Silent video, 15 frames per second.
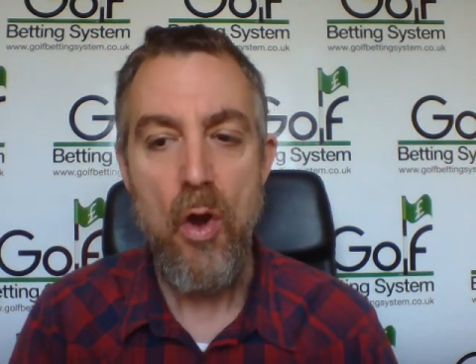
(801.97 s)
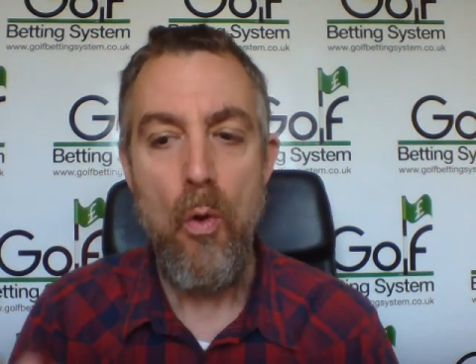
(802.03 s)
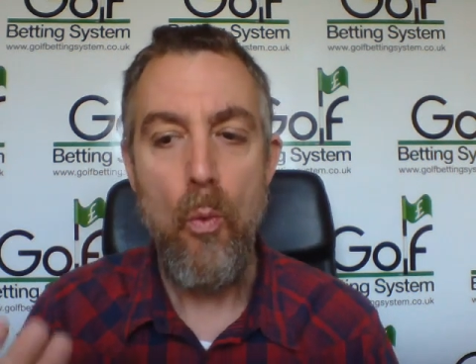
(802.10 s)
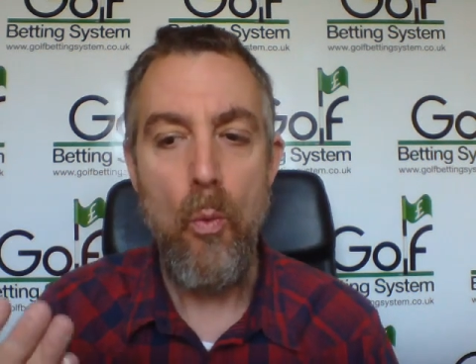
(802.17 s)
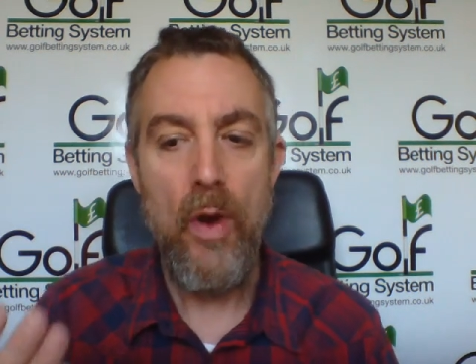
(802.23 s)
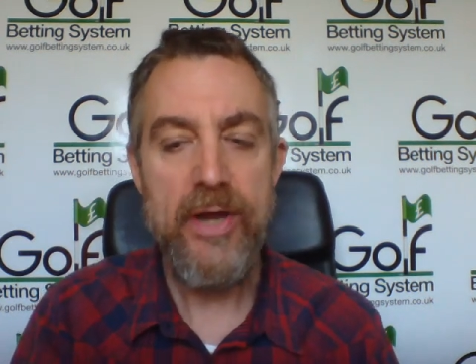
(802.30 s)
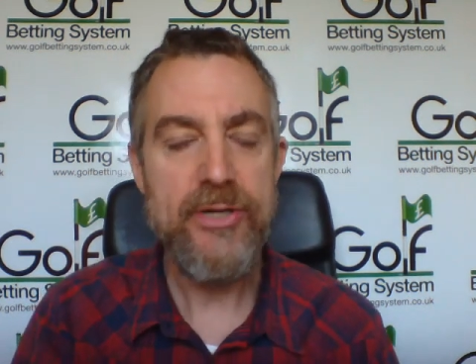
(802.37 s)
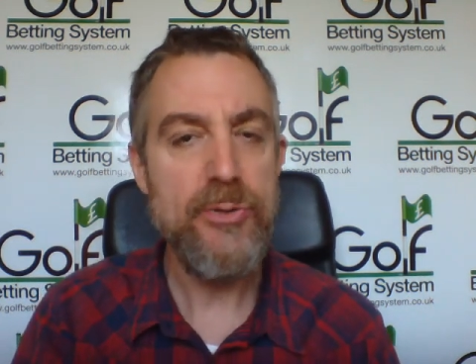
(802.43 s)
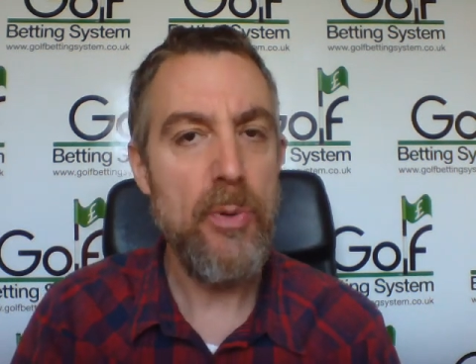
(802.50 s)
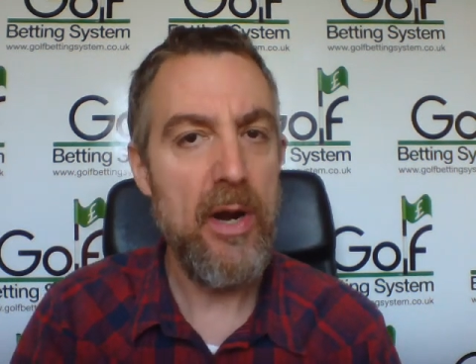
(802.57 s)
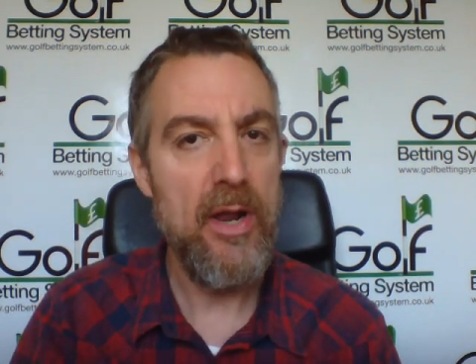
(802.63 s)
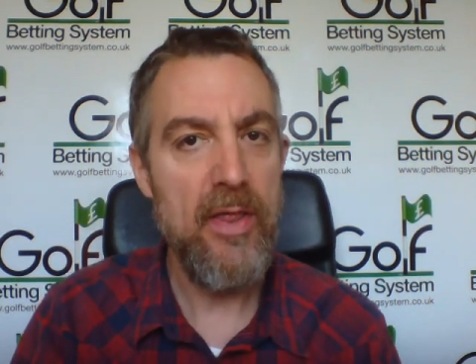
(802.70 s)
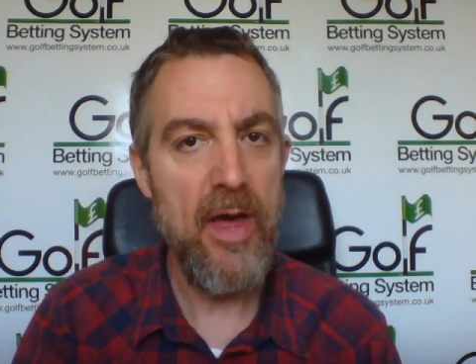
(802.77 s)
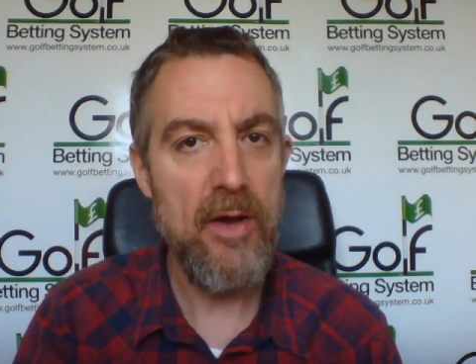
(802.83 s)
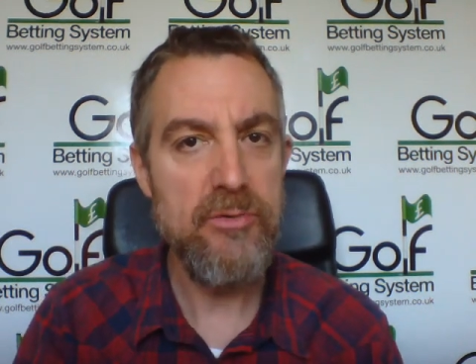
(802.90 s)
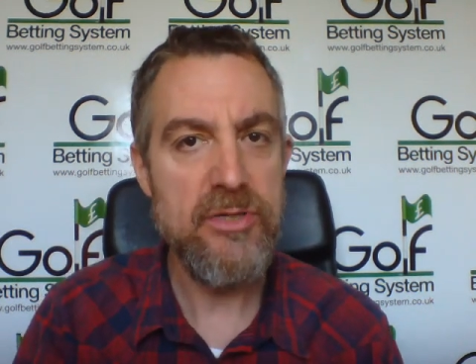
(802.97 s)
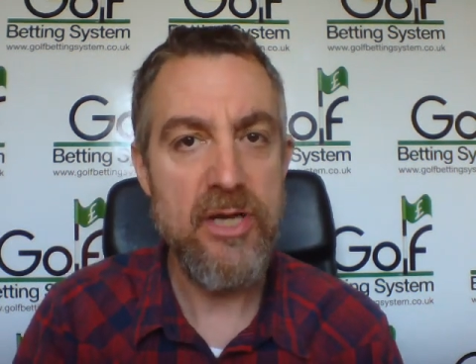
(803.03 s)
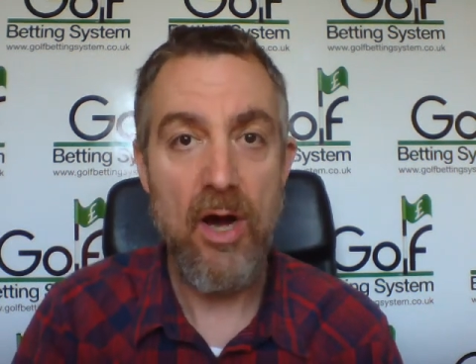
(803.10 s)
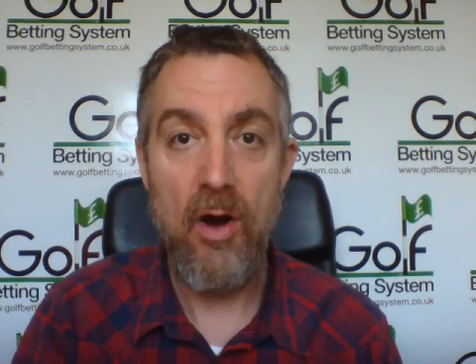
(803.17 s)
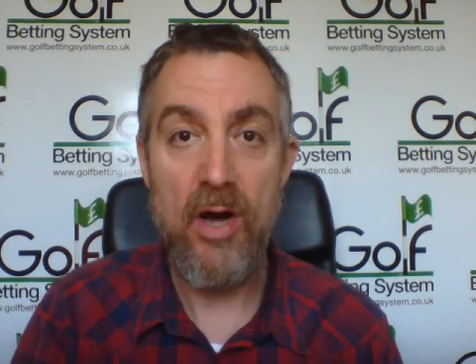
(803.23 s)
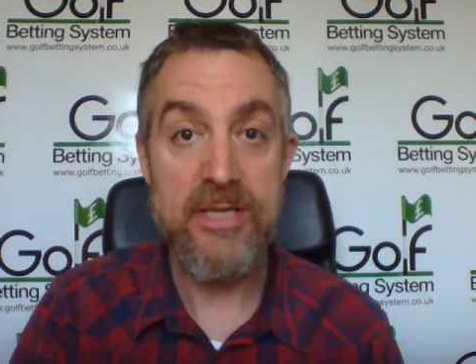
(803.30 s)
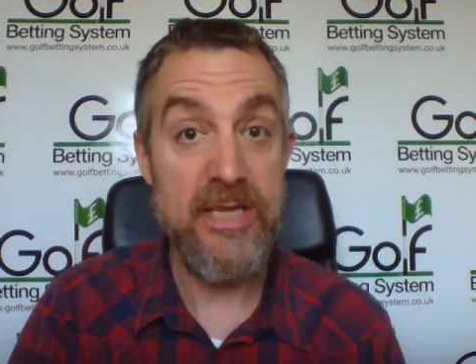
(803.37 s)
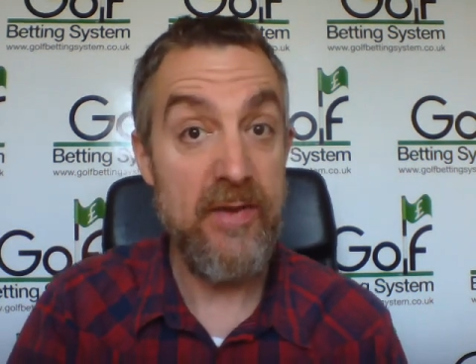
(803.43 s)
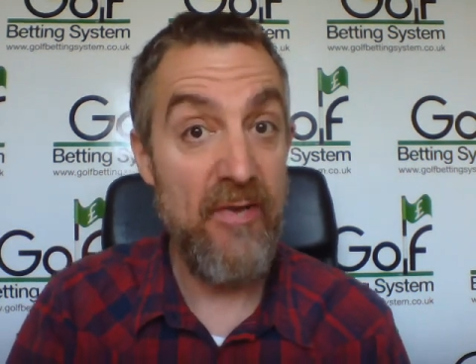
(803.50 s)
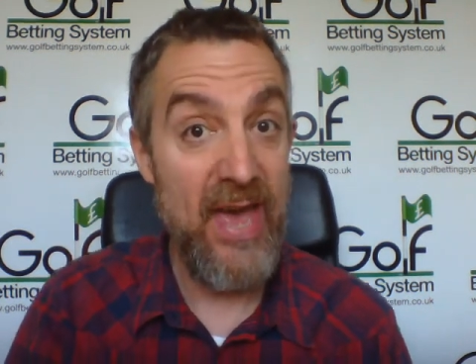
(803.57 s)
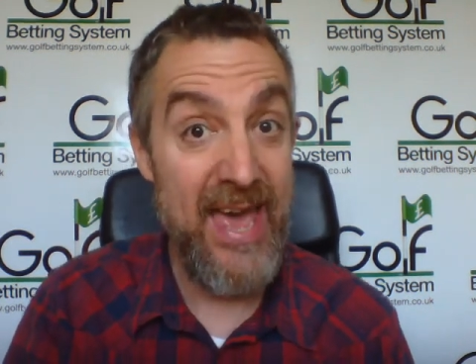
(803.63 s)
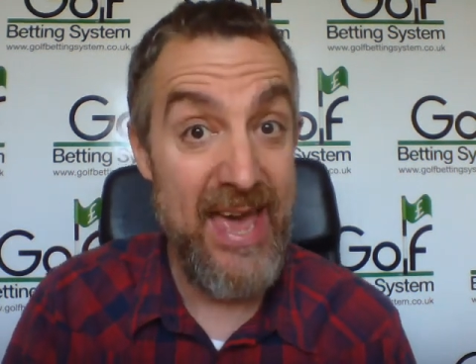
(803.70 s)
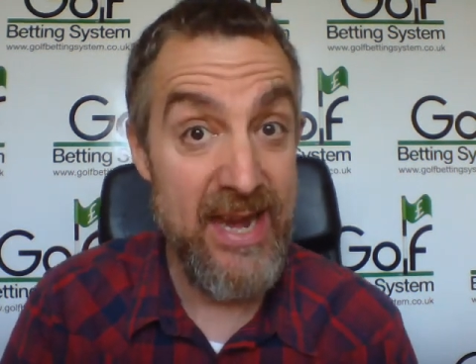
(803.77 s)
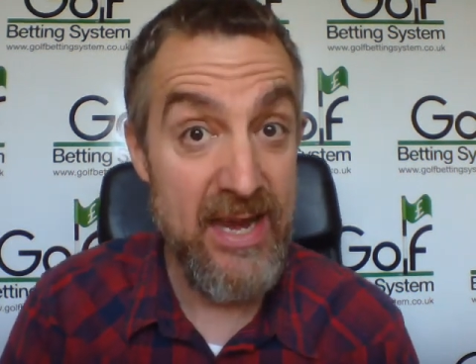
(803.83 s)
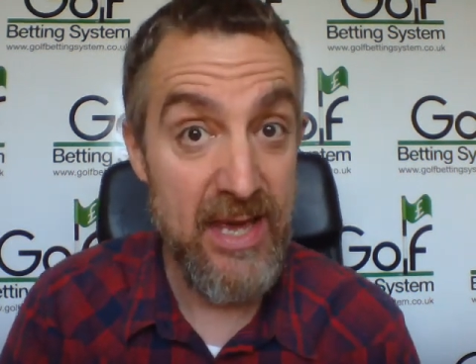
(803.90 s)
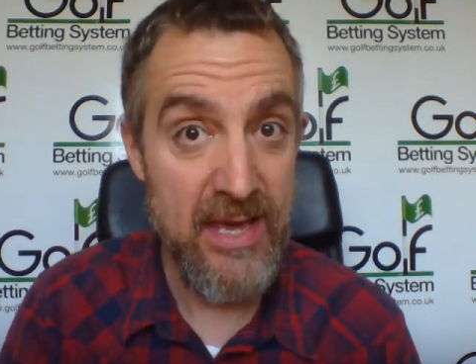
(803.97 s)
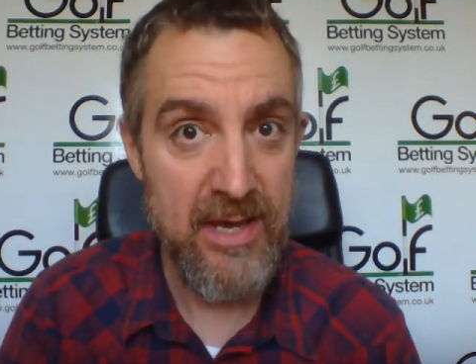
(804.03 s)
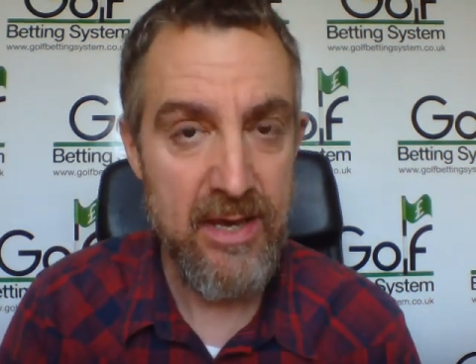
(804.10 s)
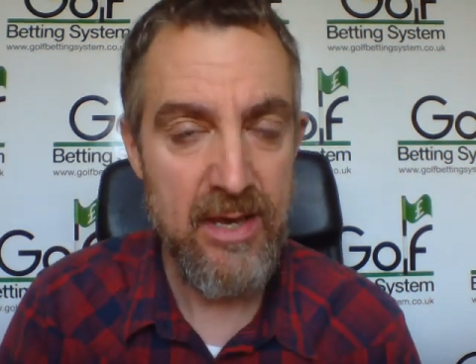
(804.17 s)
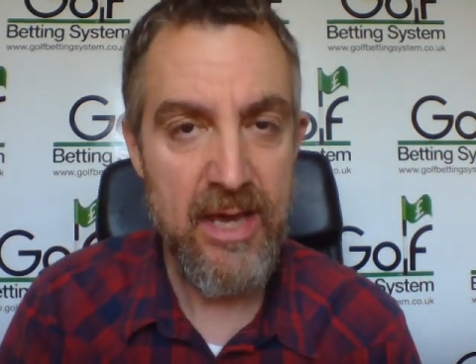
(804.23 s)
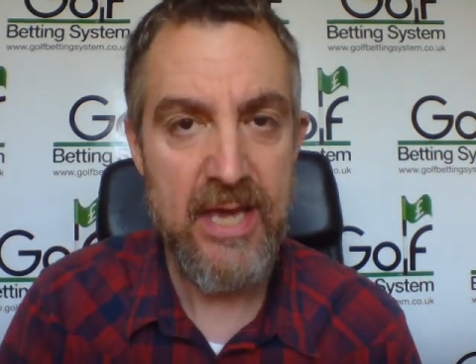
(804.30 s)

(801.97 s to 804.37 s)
Which one of those guys, if any,